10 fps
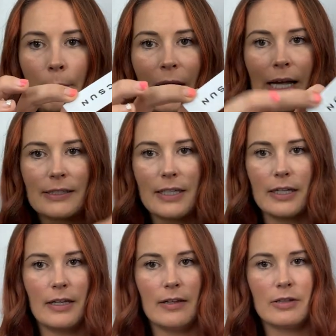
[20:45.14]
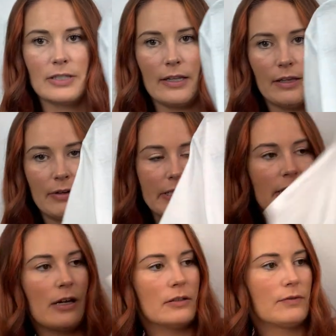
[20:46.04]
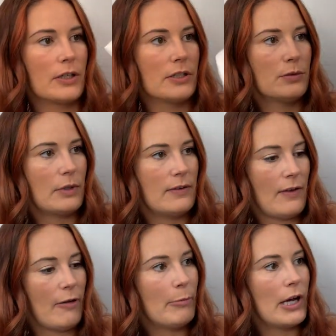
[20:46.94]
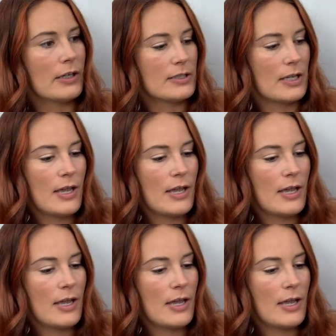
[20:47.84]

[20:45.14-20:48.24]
PacSun, it looks like they retail for 25 bucks.